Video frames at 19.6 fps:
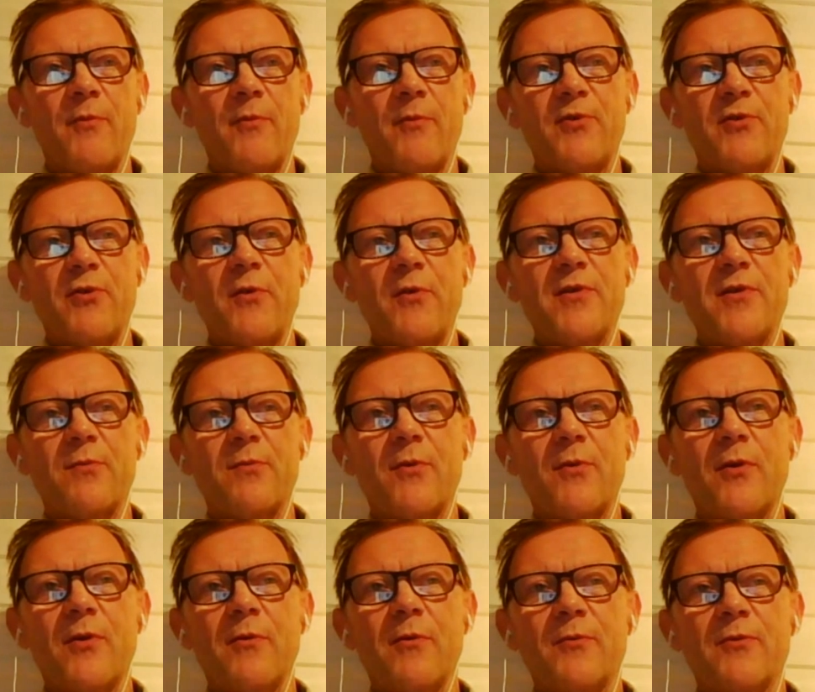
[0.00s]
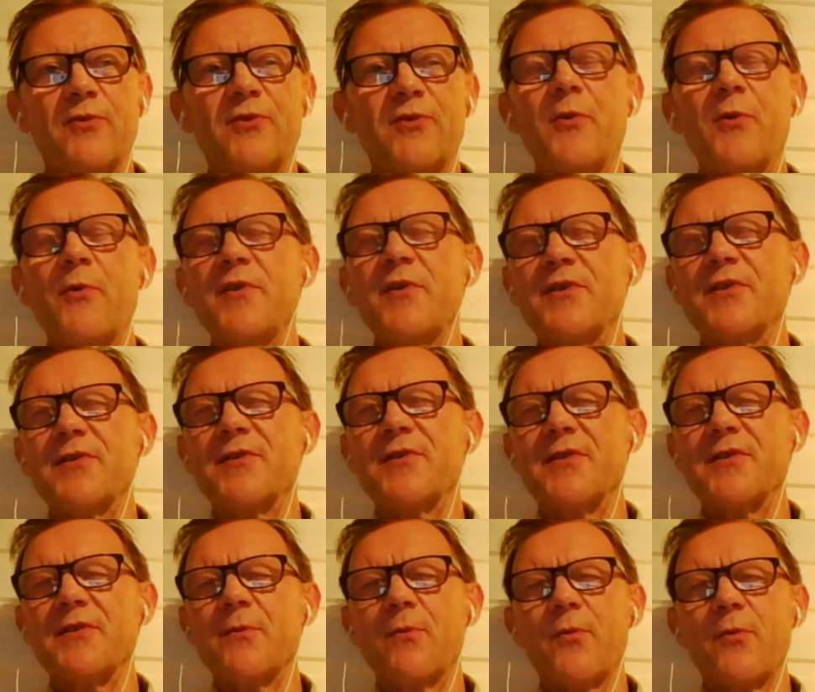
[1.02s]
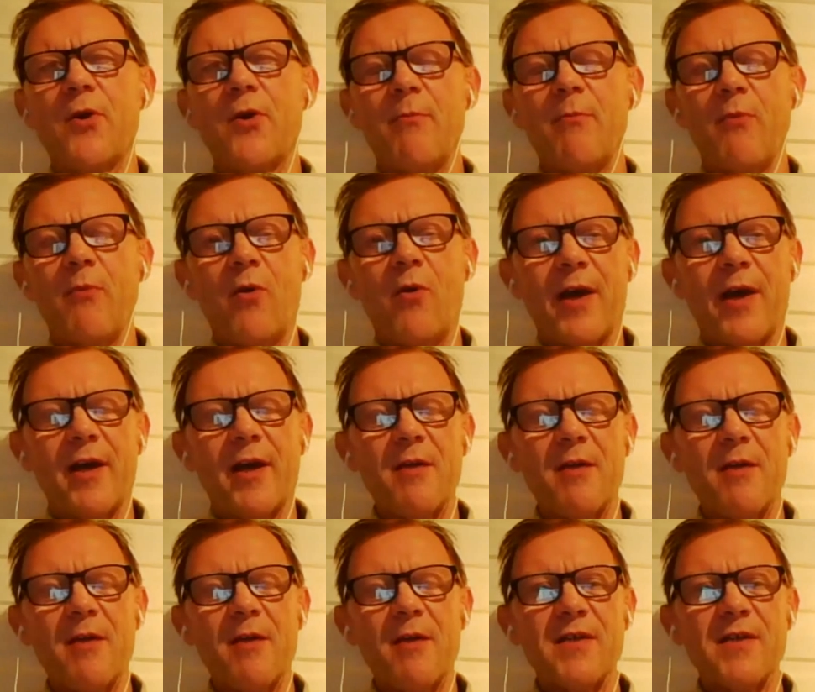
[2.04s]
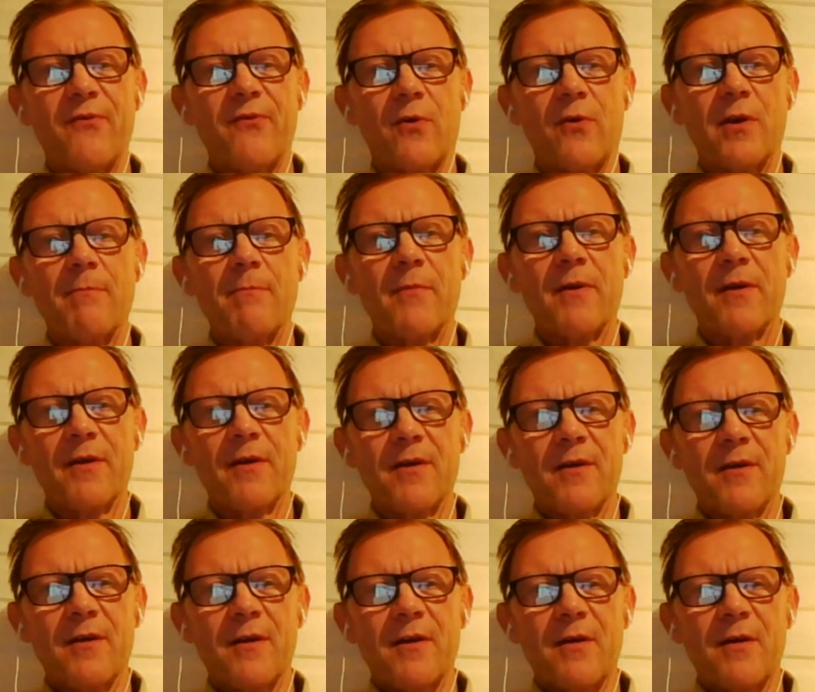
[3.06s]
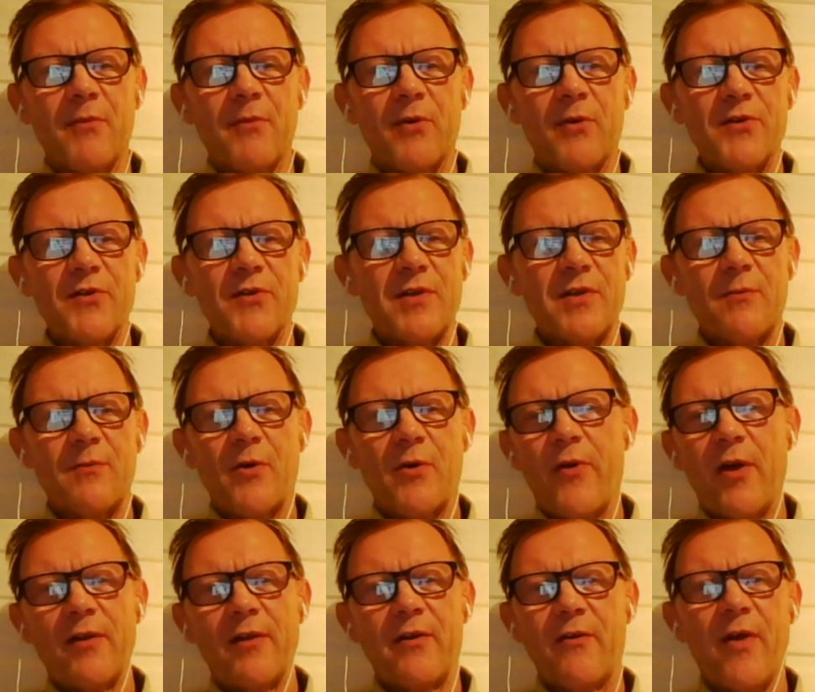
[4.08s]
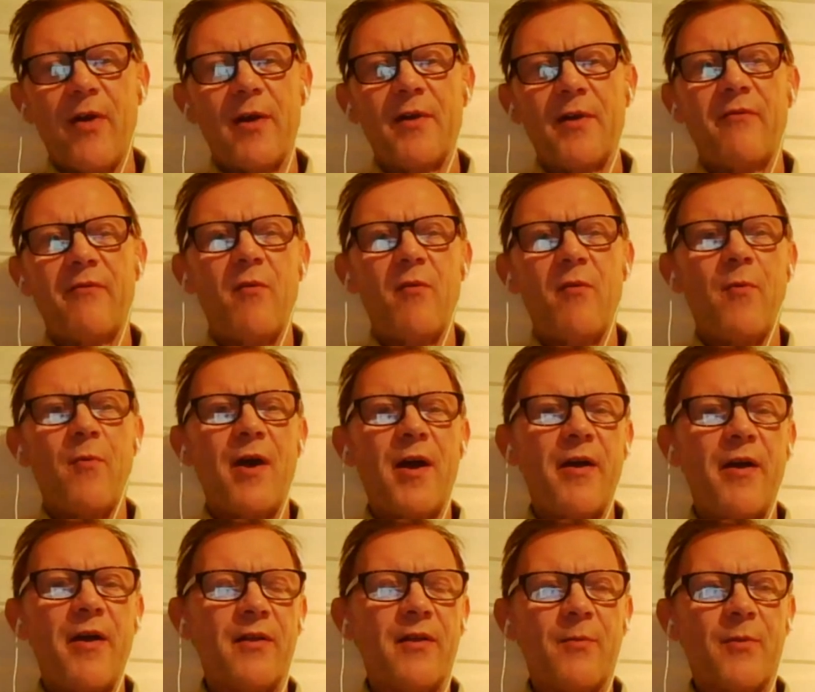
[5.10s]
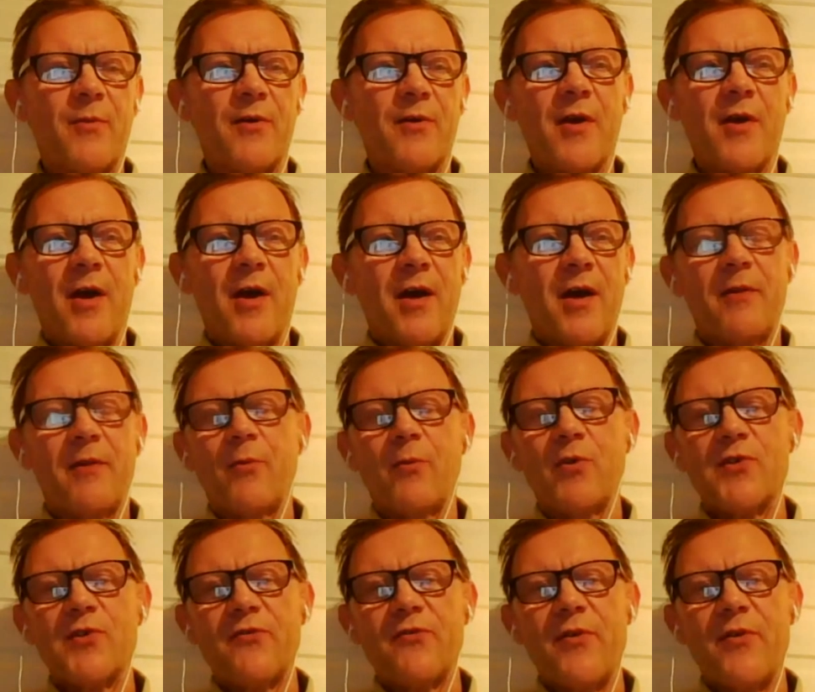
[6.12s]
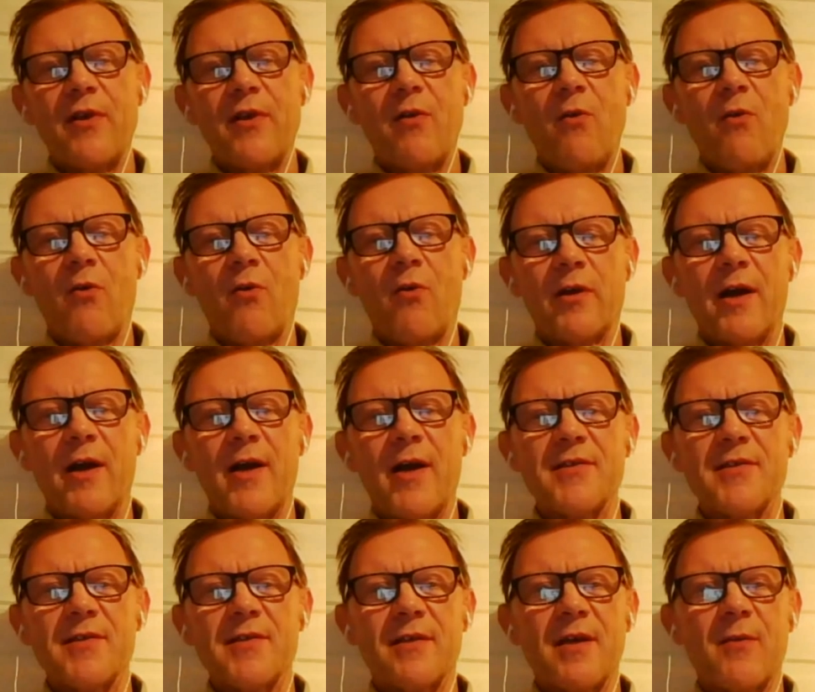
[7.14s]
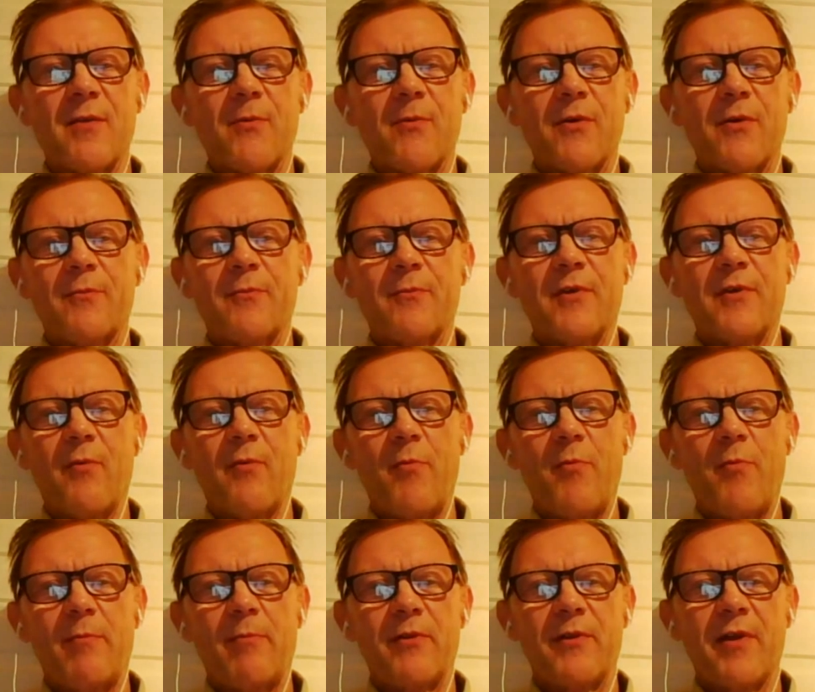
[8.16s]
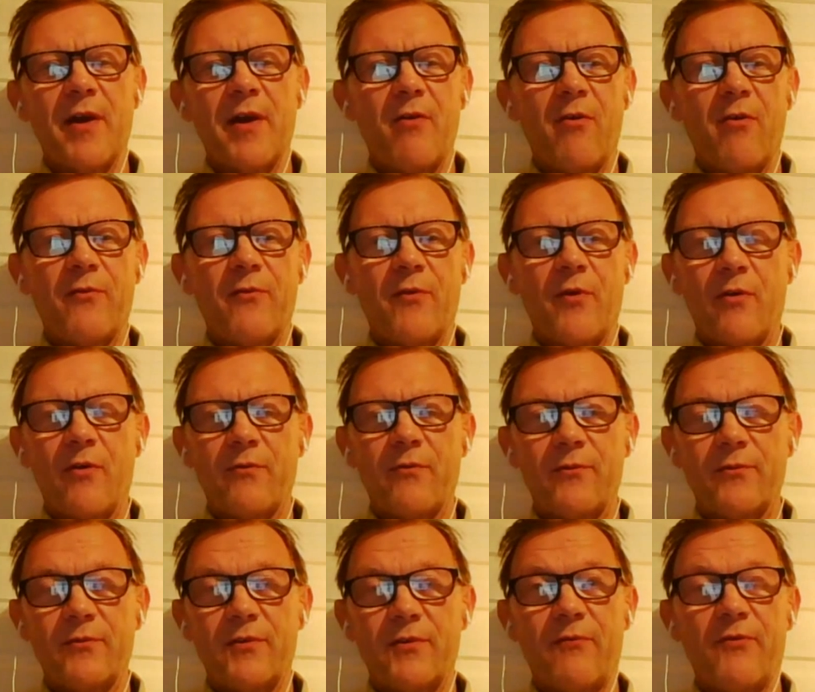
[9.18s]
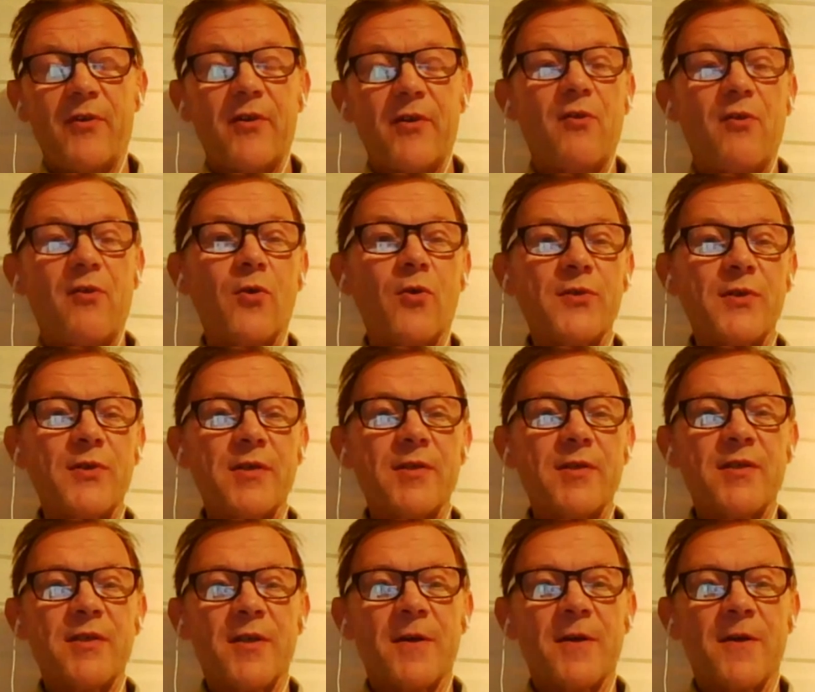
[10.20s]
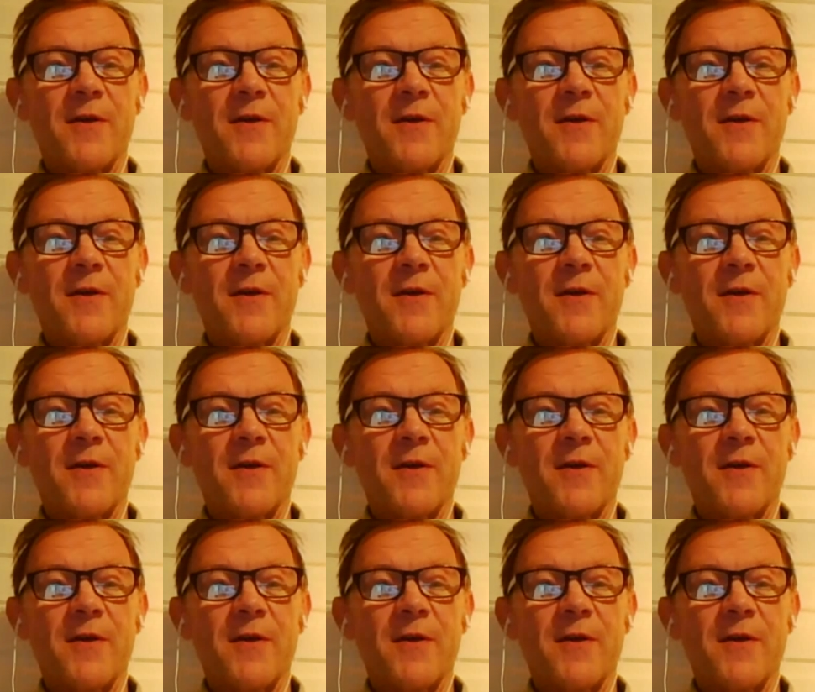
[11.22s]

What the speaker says: tourists were more like a menace for them, because they were running around everywhere, and it wasn't really organized, and there were people there of different causes,